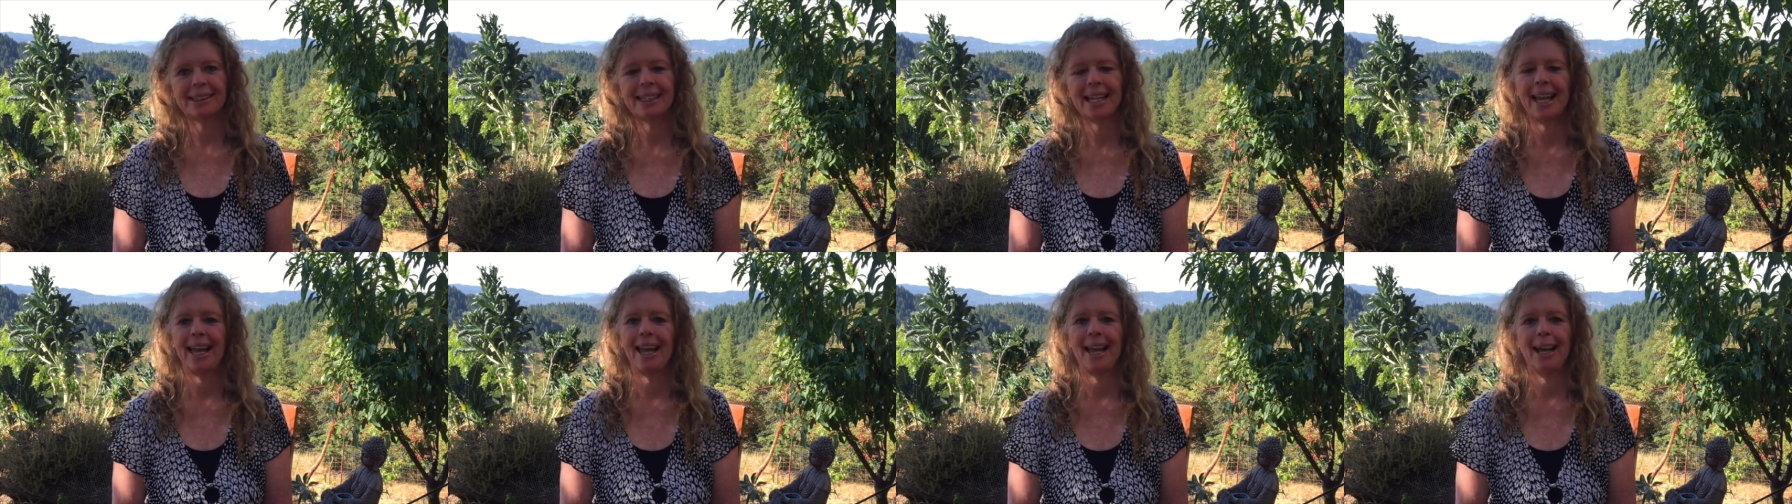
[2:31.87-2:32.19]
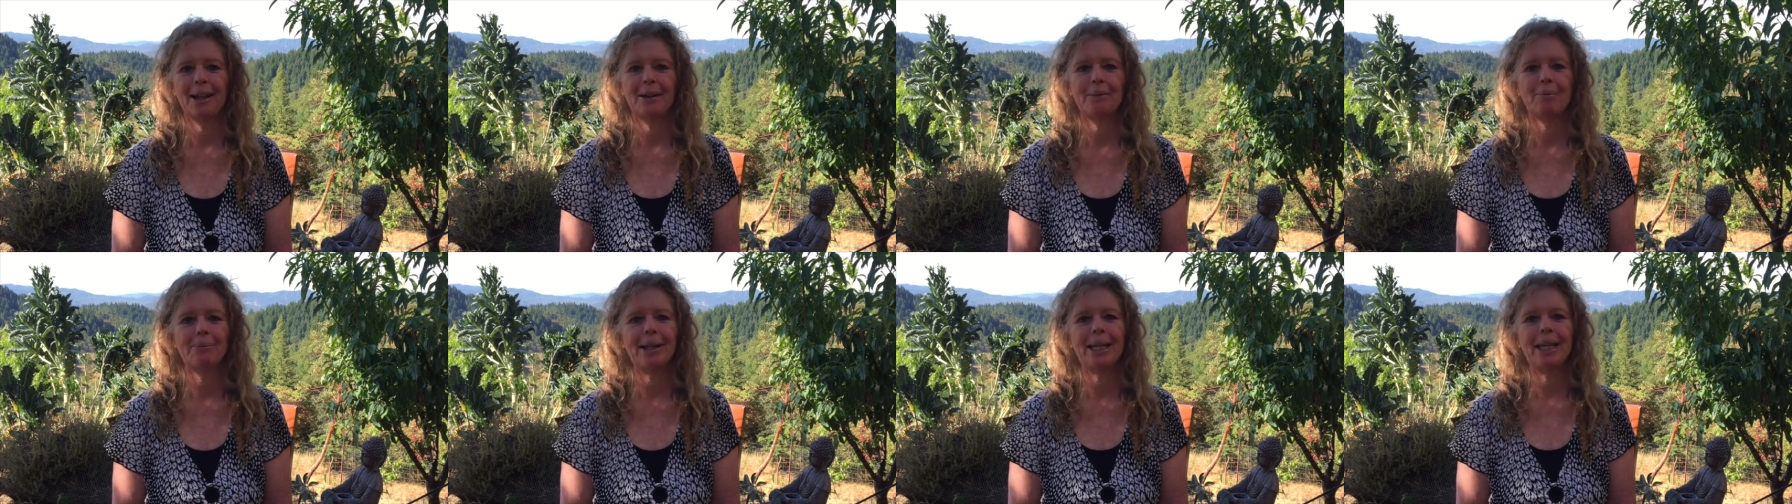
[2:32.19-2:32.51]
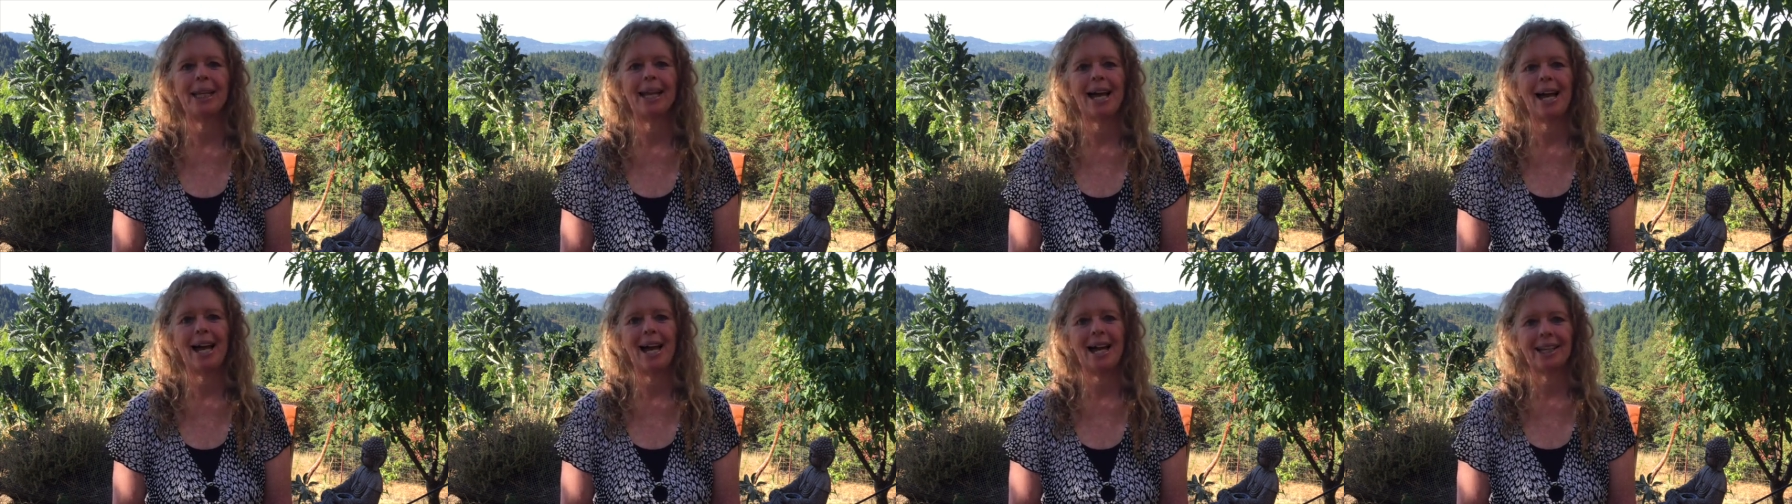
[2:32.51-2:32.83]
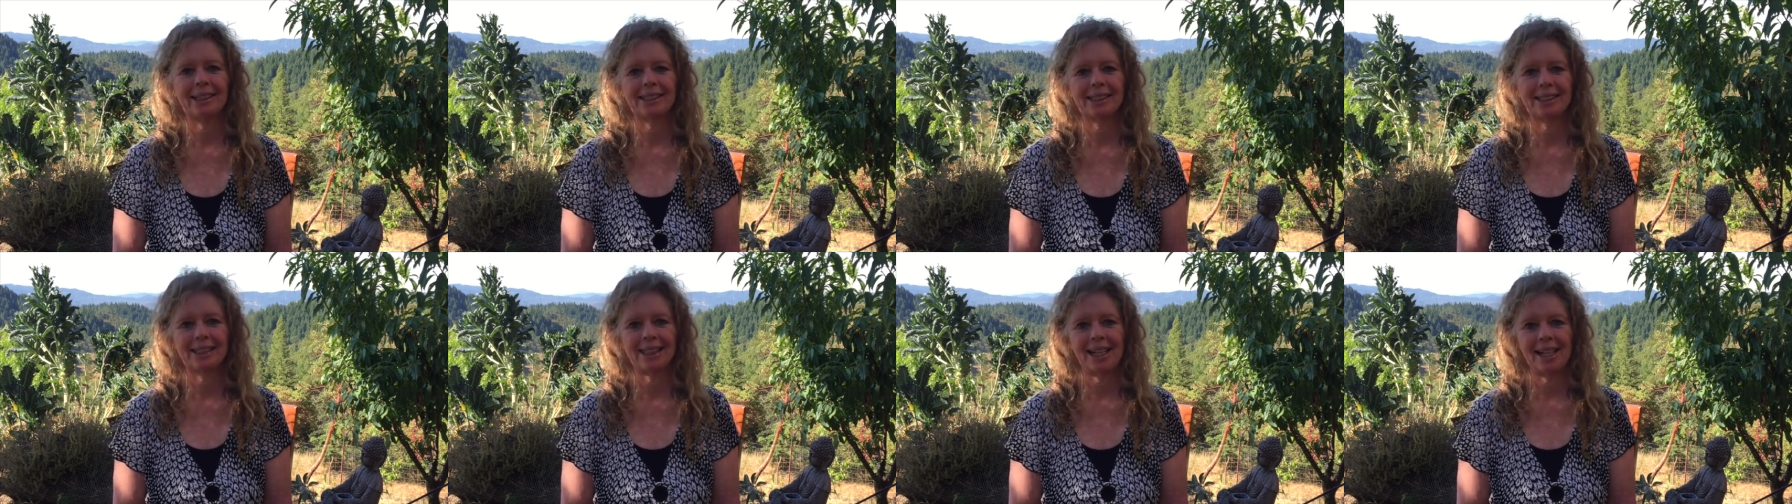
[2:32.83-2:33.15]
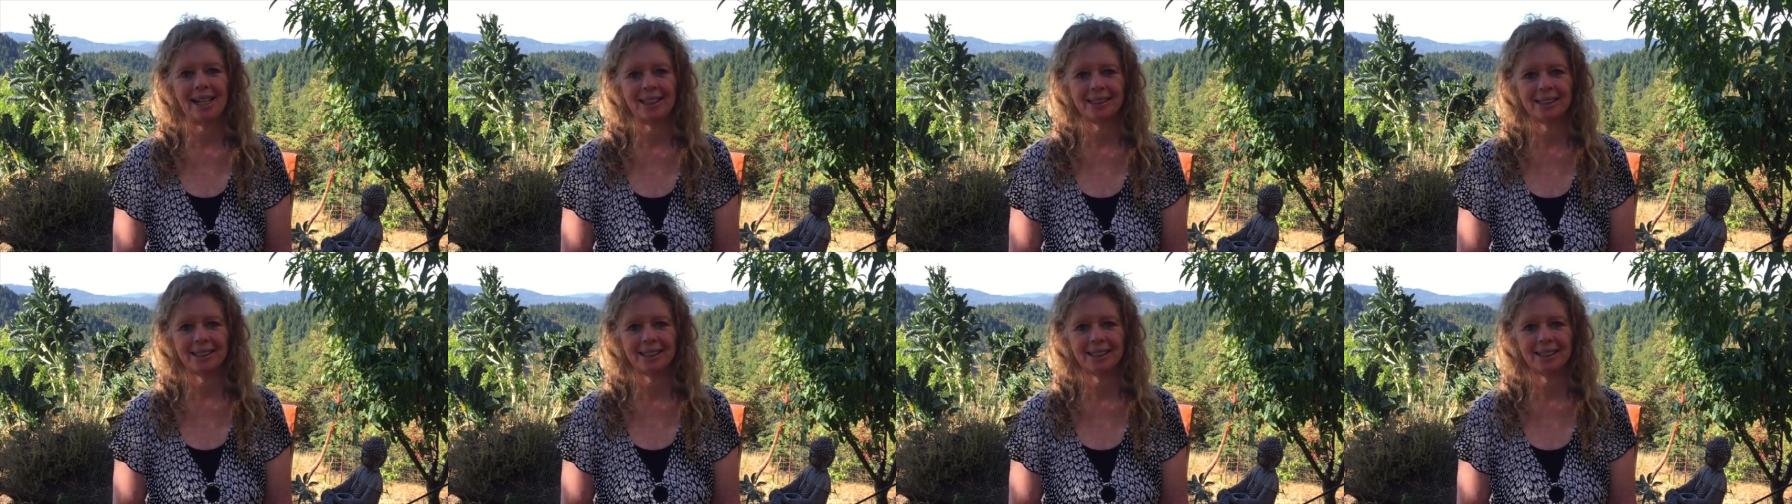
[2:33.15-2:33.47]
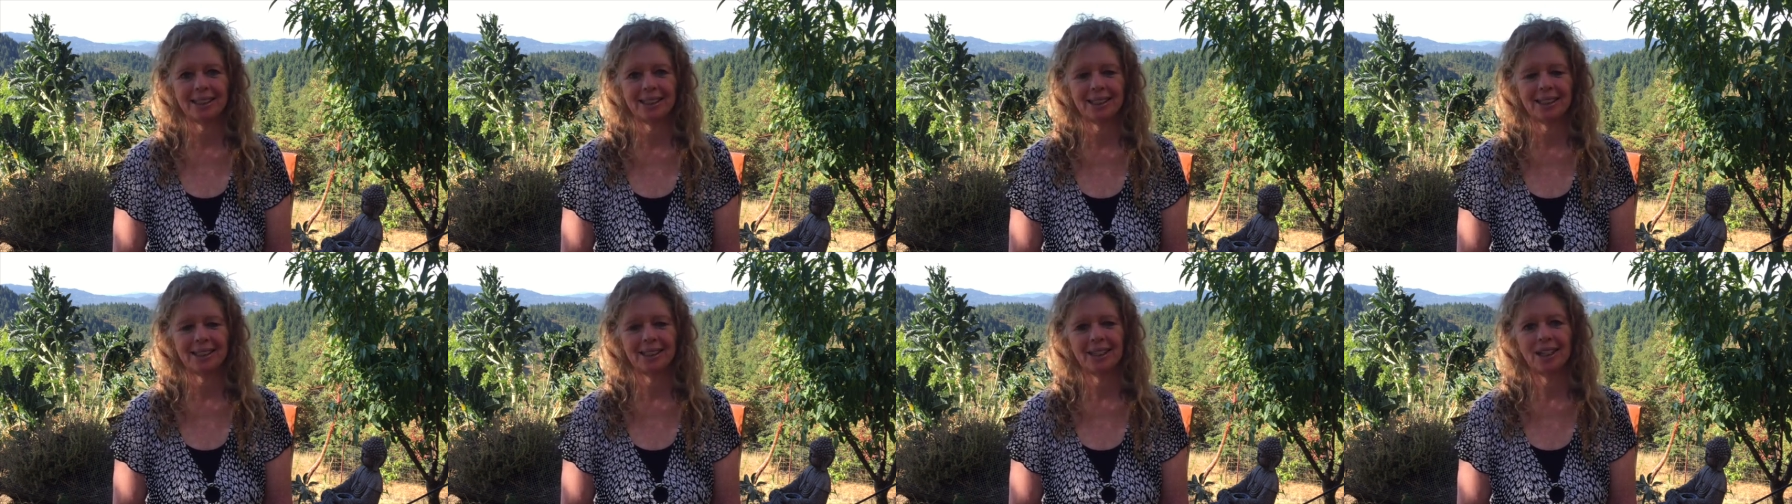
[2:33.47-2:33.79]
can be
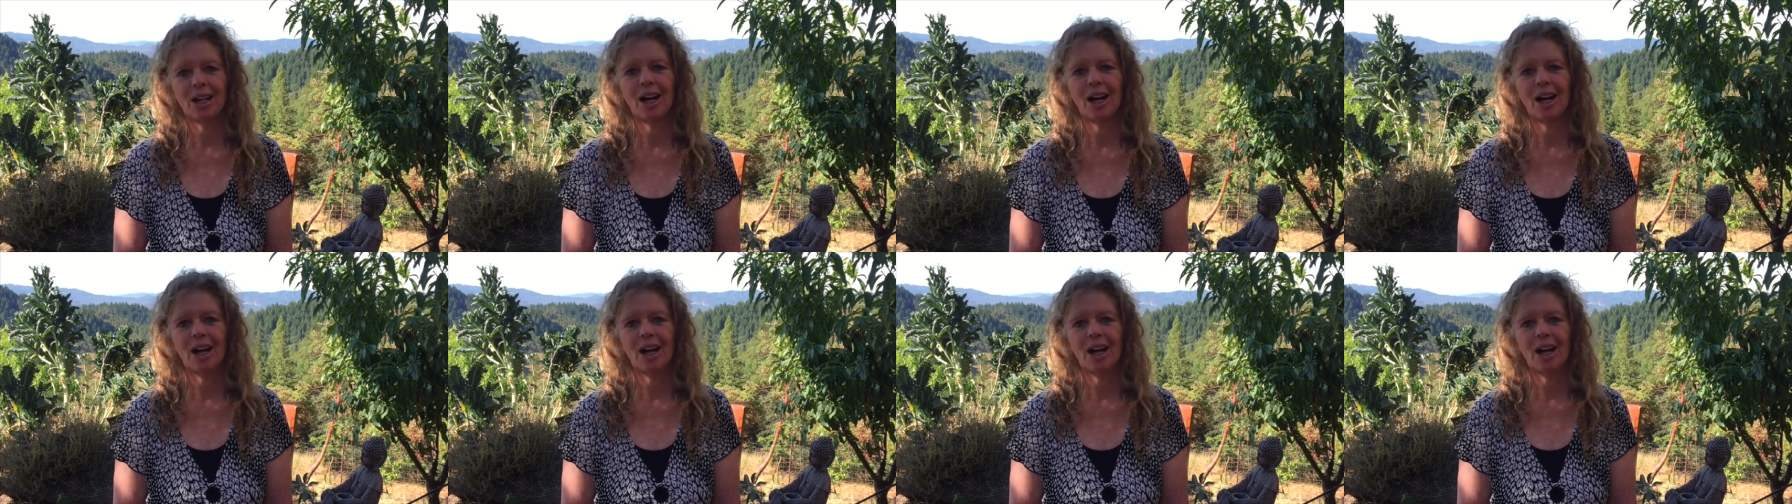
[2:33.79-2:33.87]
accessed